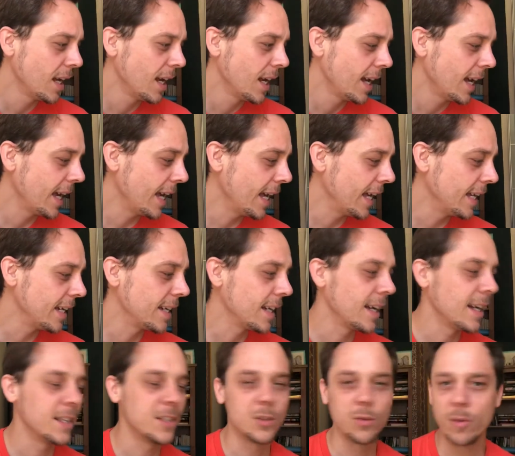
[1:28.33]
And
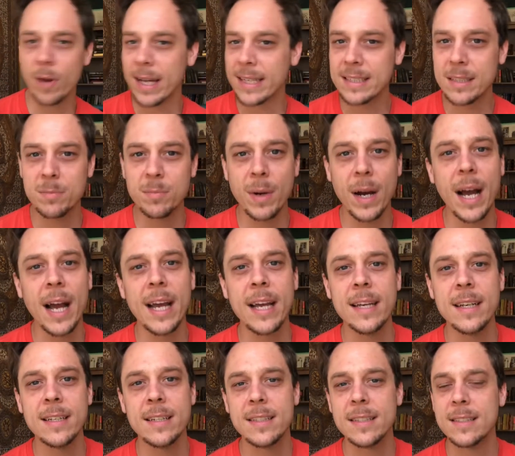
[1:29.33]
directed by
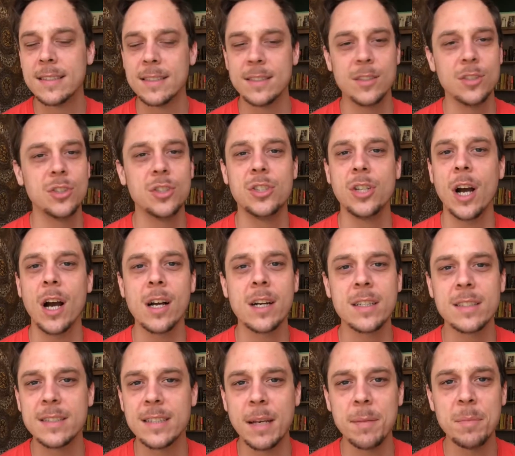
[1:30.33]

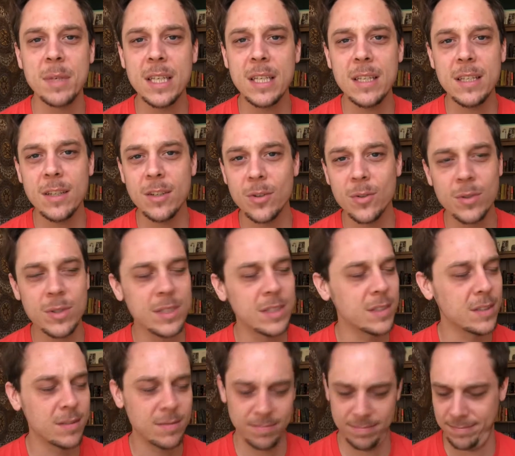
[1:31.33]
Jacques Demy, who
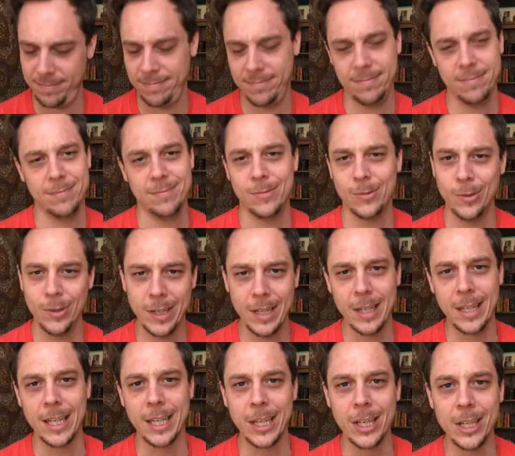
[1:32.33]
is
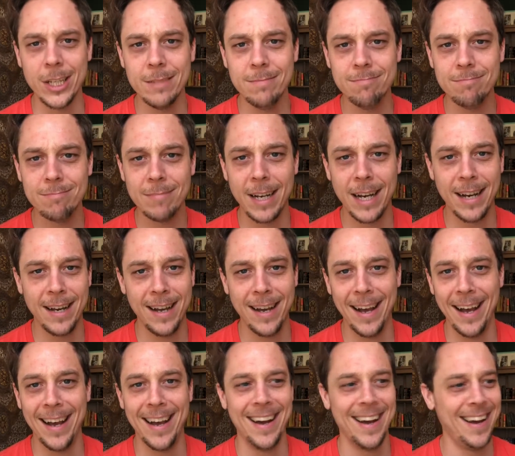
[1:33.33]
really good.
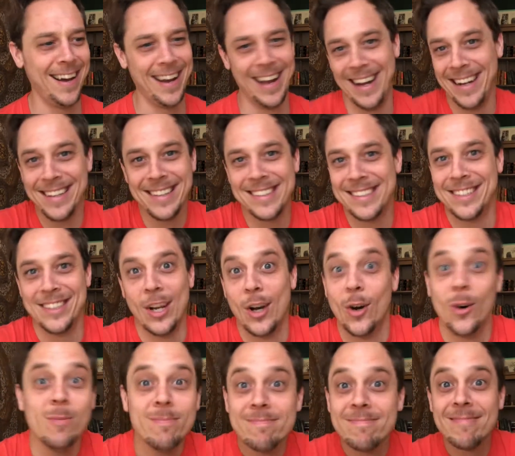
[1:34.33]
I didn't
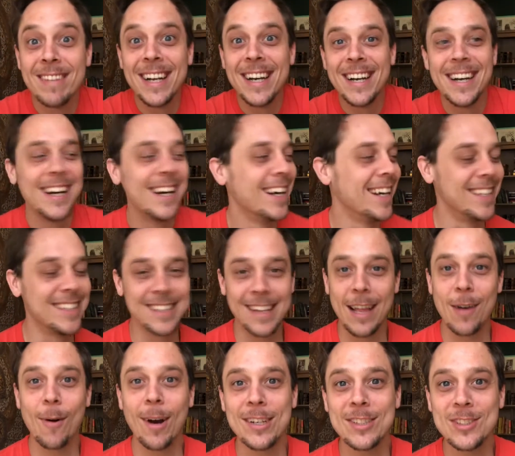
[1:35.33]
know until
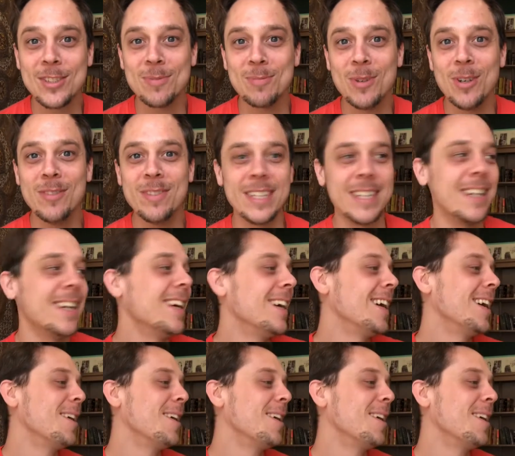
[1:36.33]
I watched this movie.